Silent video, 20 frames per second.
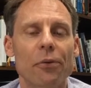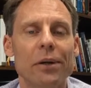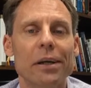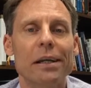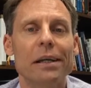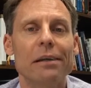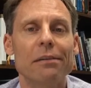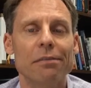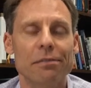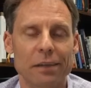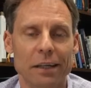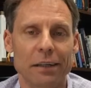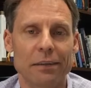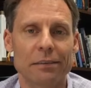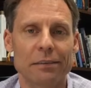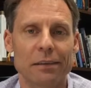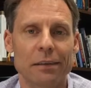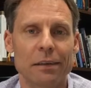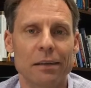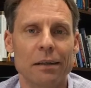three
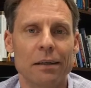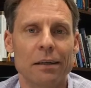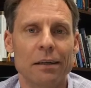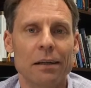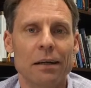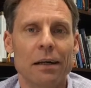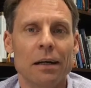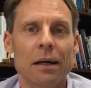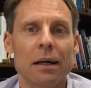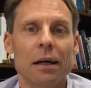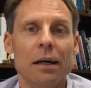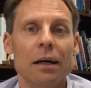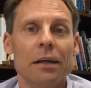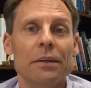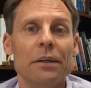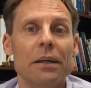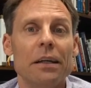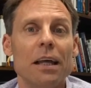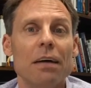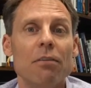things
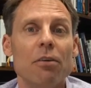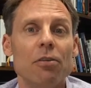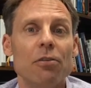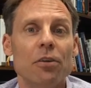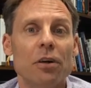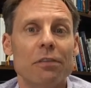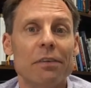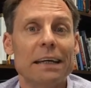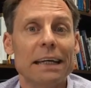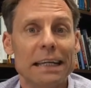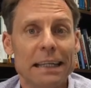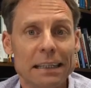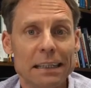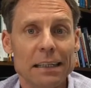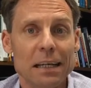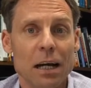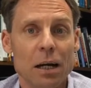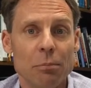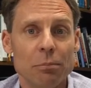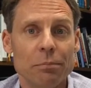the levels of
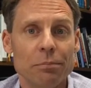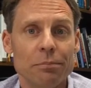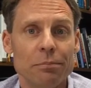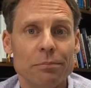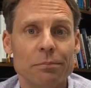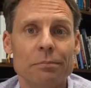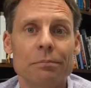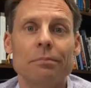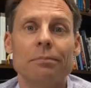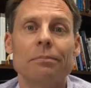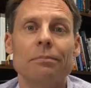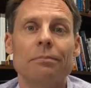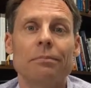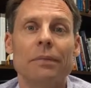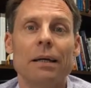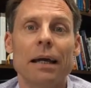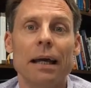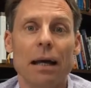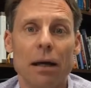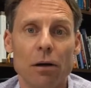income,
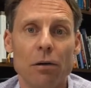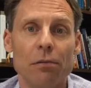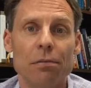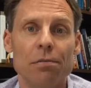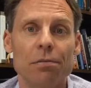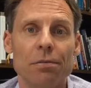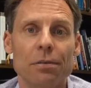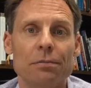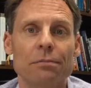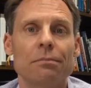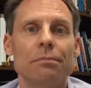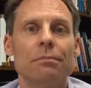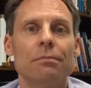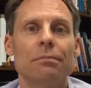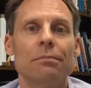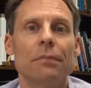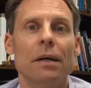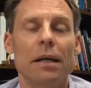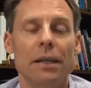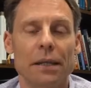health,
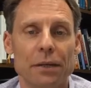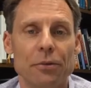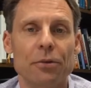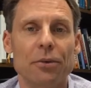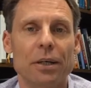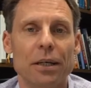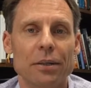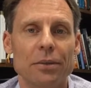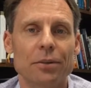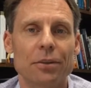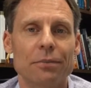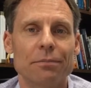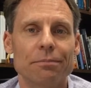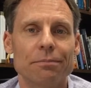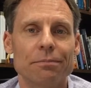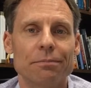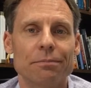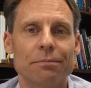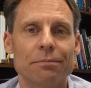and education.